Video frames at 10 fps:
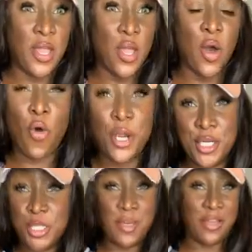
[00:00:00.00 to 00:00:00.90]
or you're
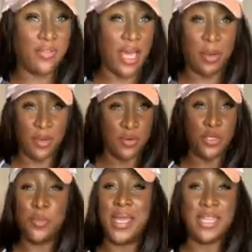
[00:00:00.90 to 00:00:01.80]
just being phenomenal.
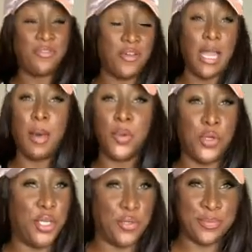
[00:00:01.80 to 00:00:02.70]
You're being the phenomenal
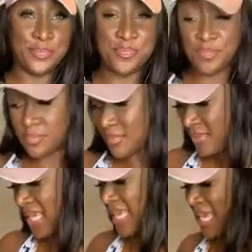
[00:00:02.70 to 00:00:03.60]
you.
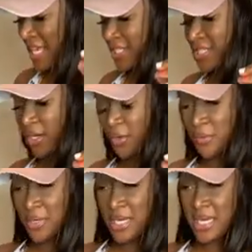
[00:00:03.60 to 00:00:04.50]
So
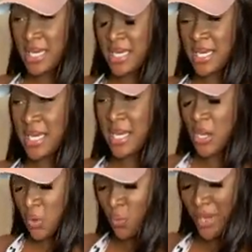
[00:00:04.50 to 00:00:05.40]

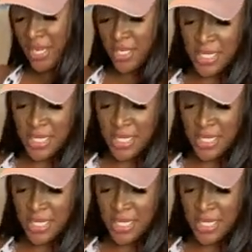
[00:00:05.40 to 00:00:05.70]
when the